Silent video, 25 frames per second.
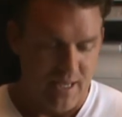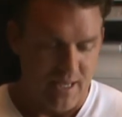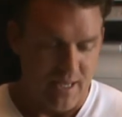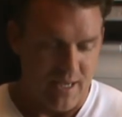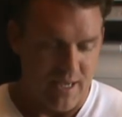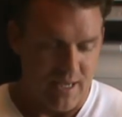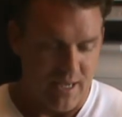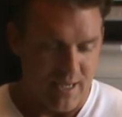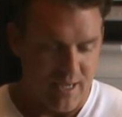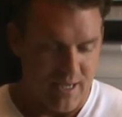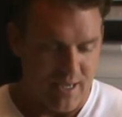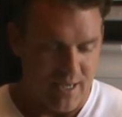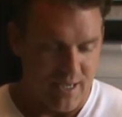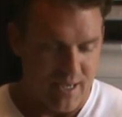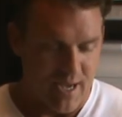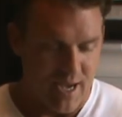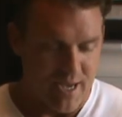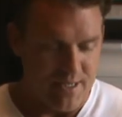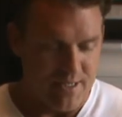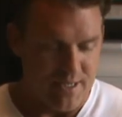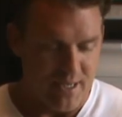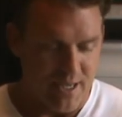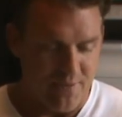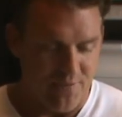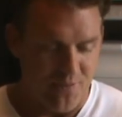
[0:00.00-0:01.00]
Uh,
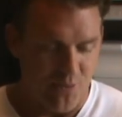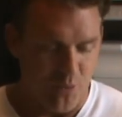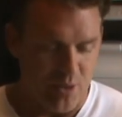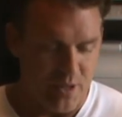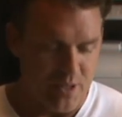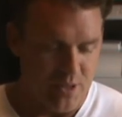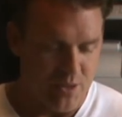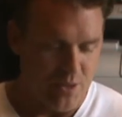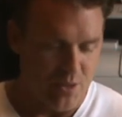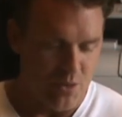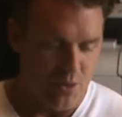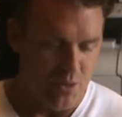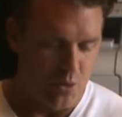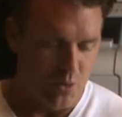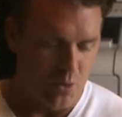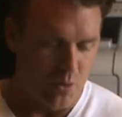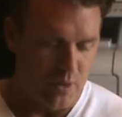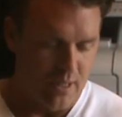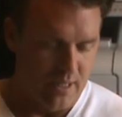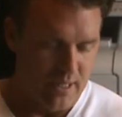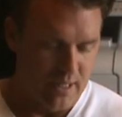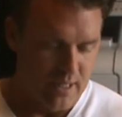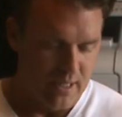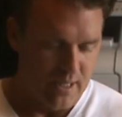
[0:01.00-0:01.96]
Isaiah 42,